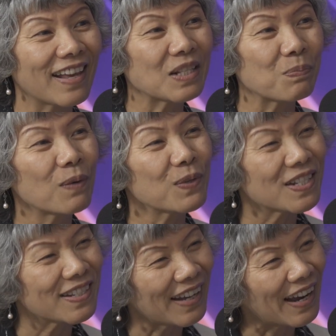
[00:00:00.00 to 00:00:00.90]
That's probably
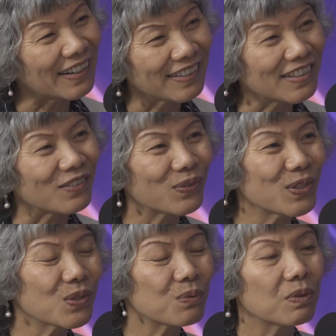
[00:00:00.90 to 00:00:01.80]
slightly
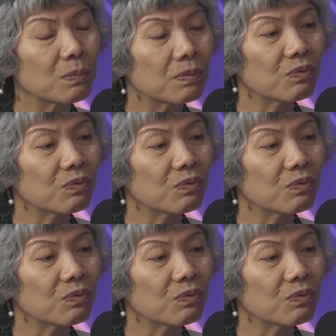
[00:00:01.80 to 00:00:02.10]
different from